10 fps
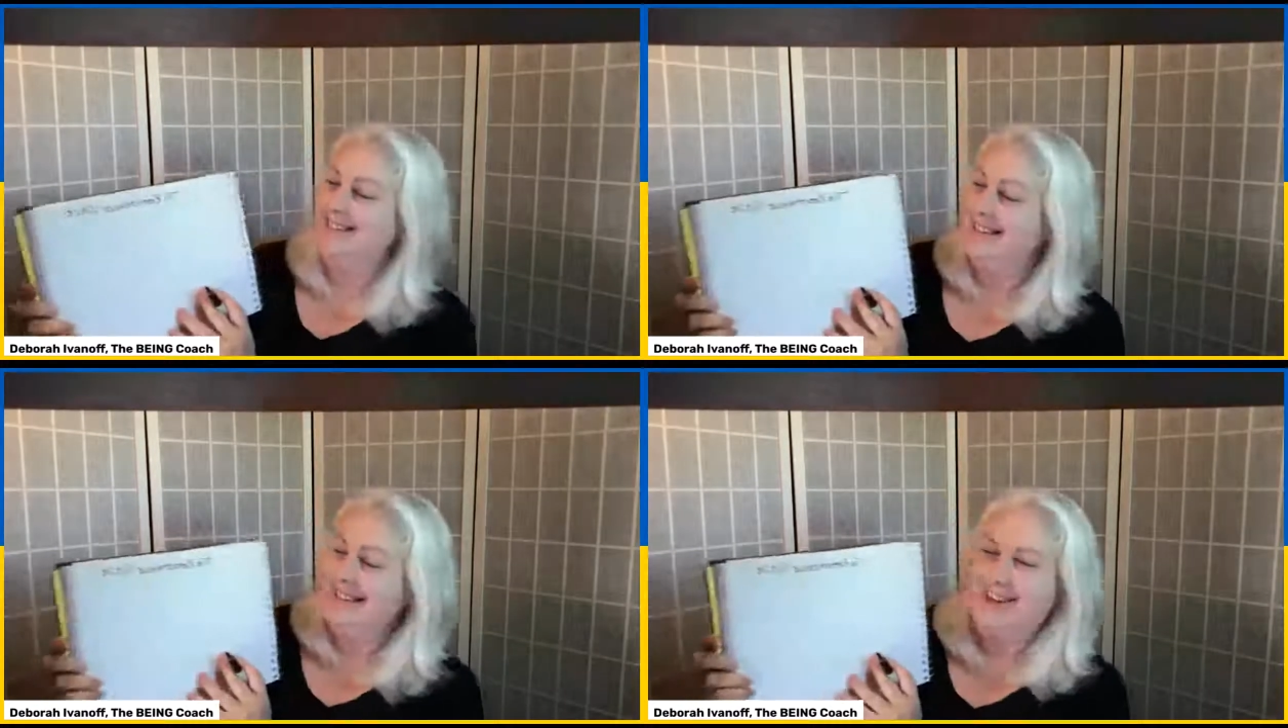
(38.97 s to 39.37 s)

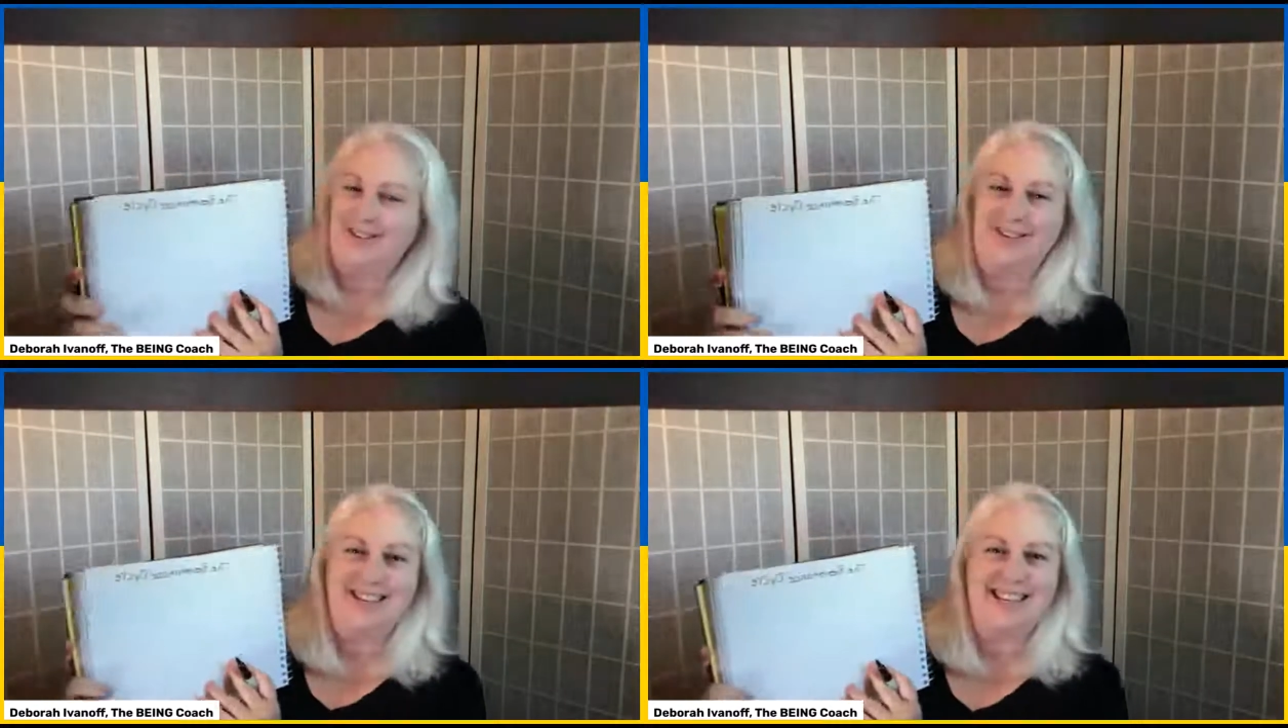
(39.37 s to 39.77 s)
Isn't that
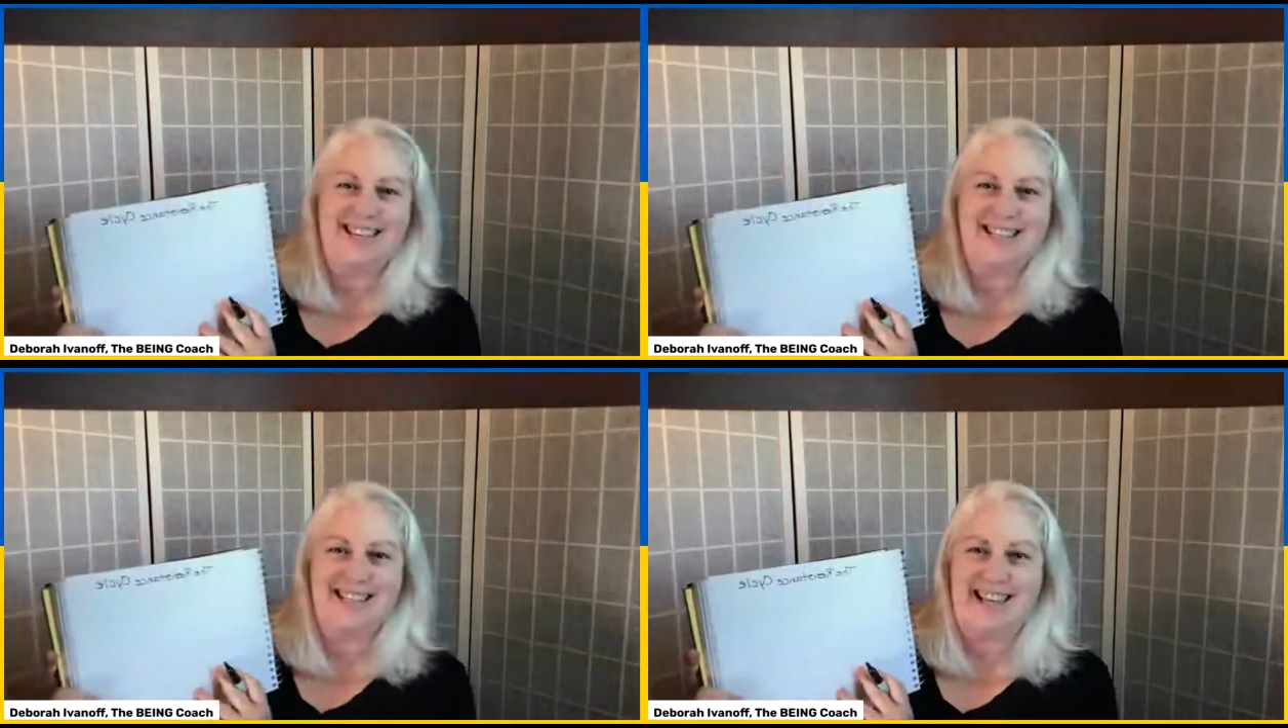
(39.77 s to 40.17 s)
cool?
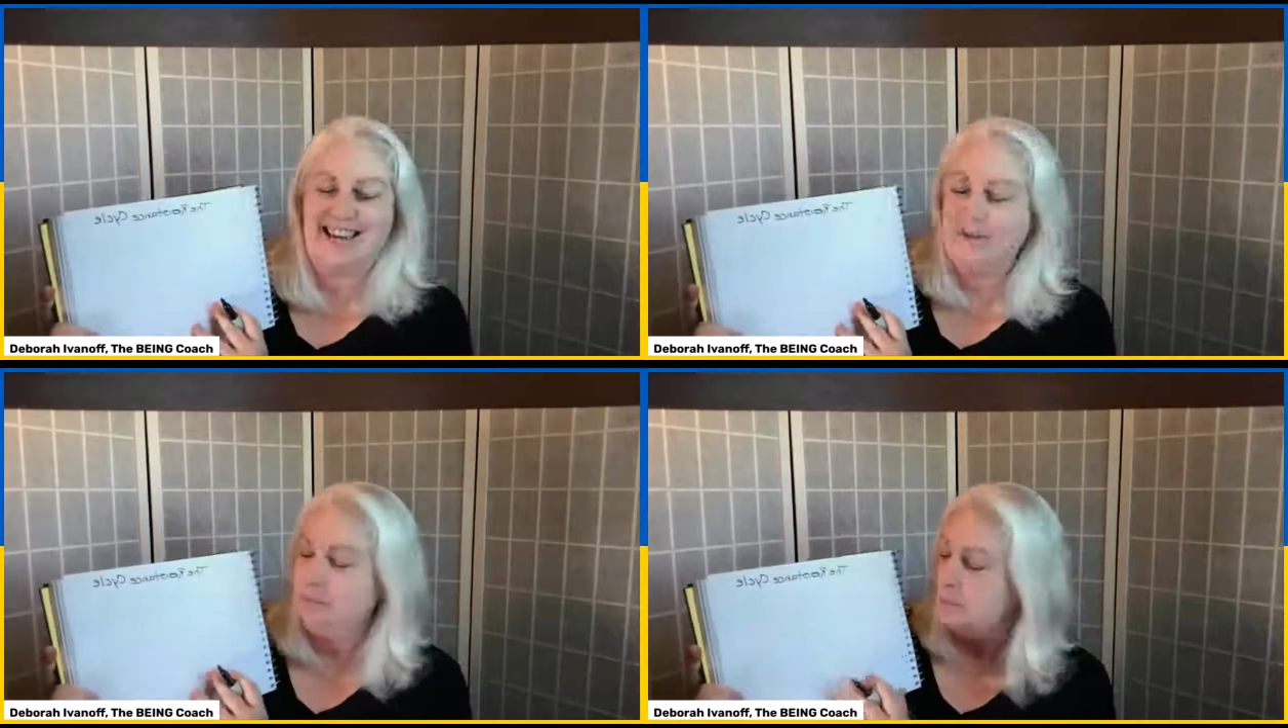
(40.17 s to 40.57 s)
Clean
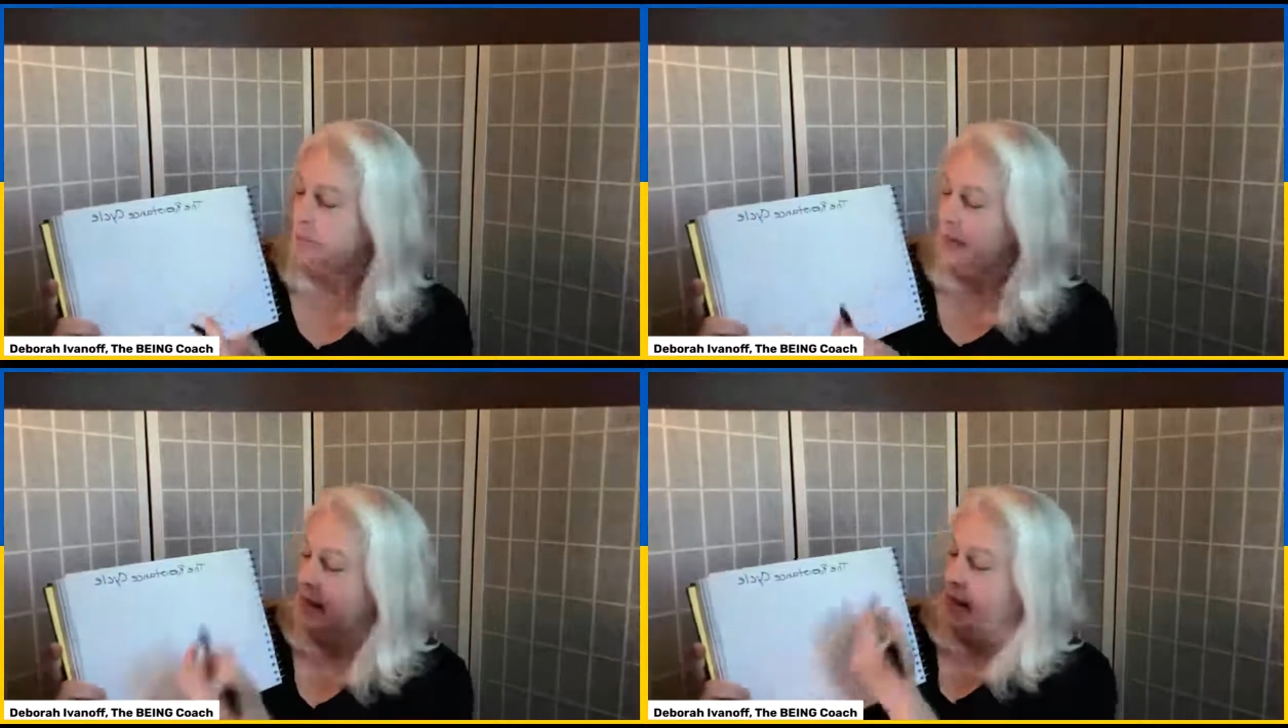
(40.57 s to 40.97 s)
slate.
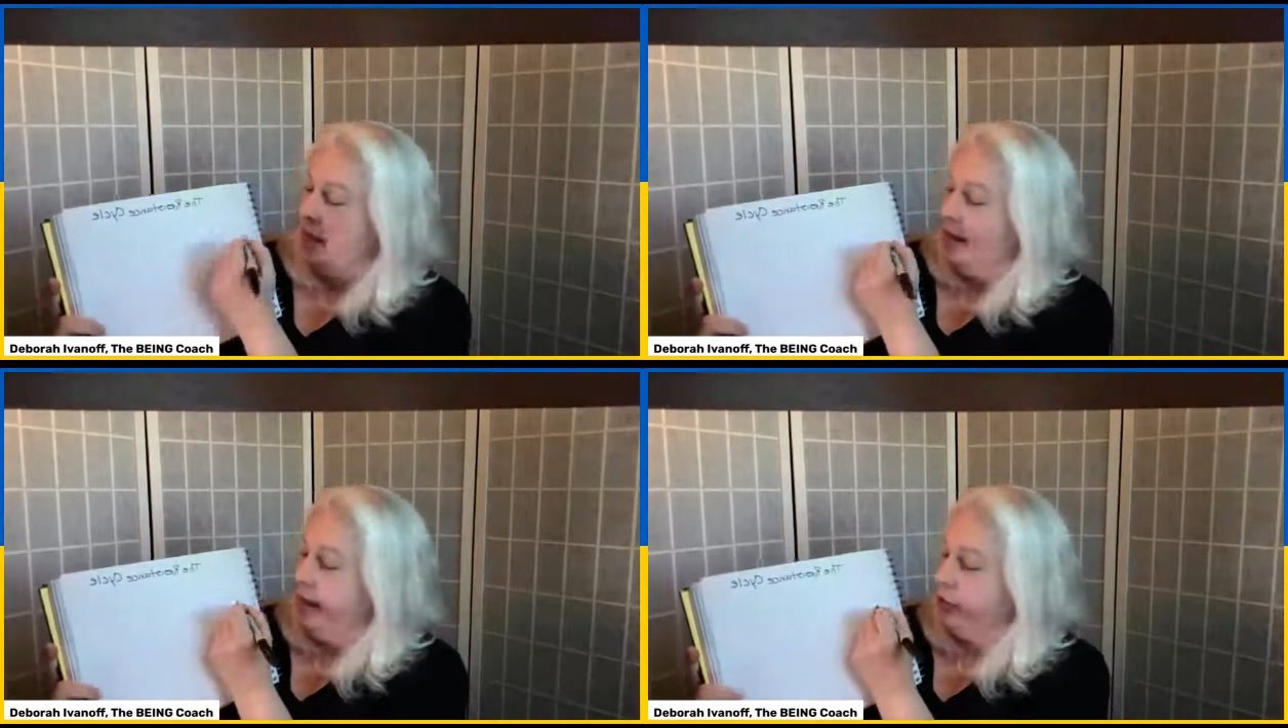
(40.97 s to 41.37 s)

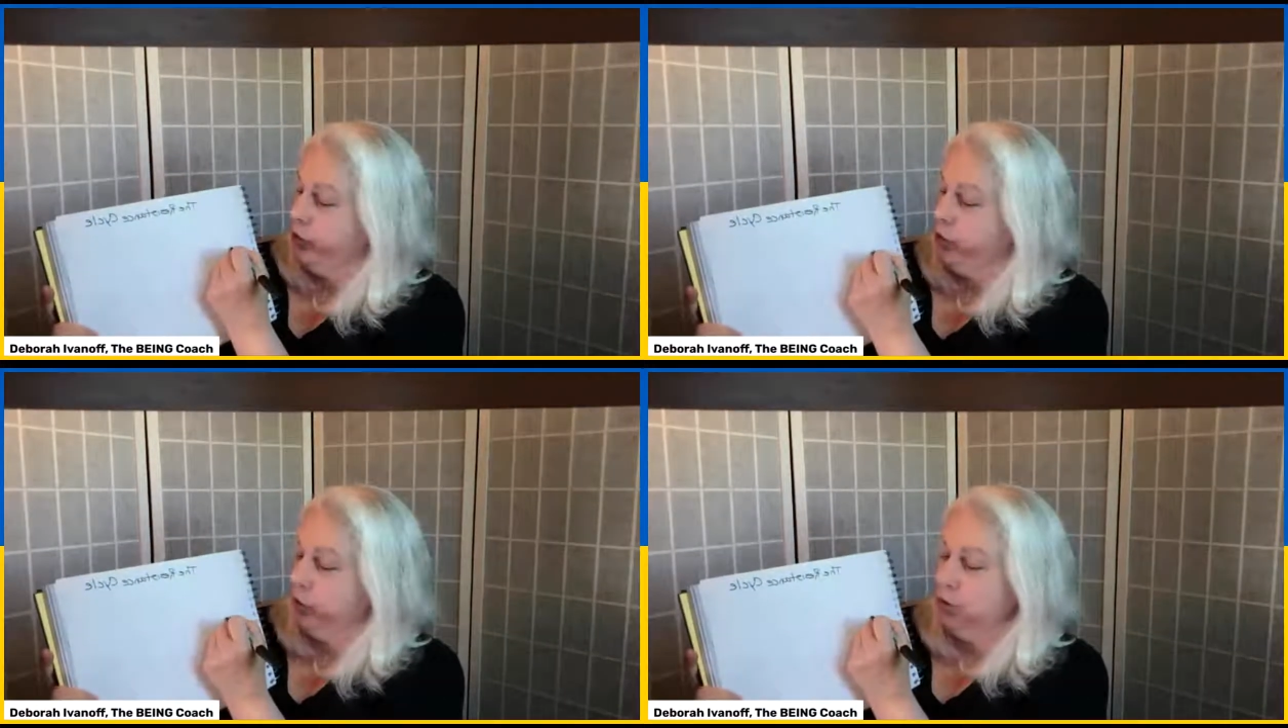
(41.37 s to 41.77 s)

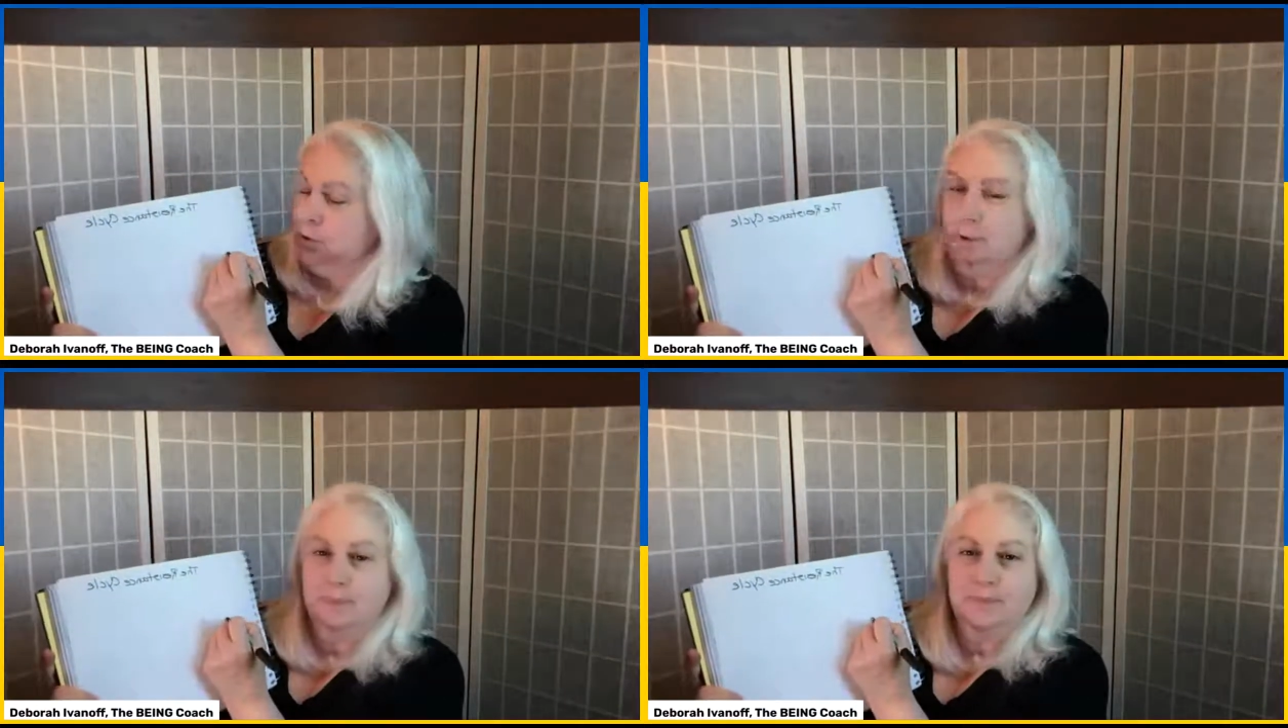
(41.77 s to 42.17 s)
Here's
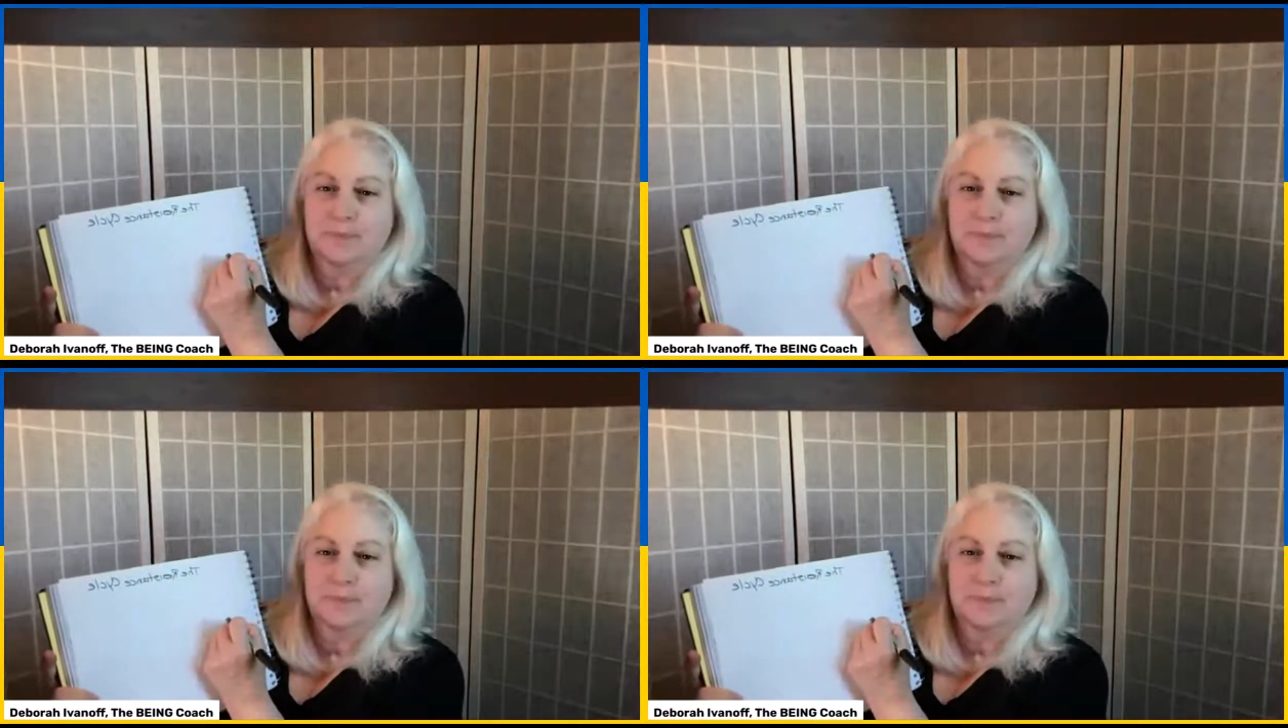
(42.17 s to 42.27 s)
you.